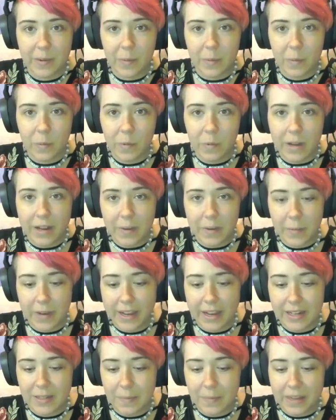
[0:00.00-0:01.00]
one
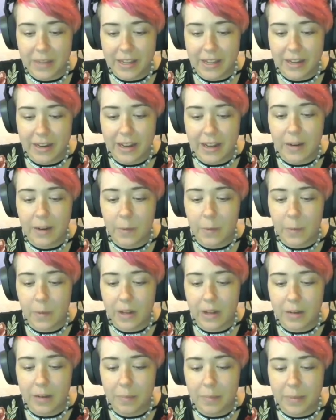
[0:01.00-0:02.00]
white bead and
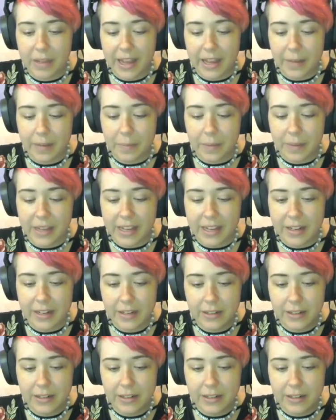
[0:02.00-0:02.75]
one black bead.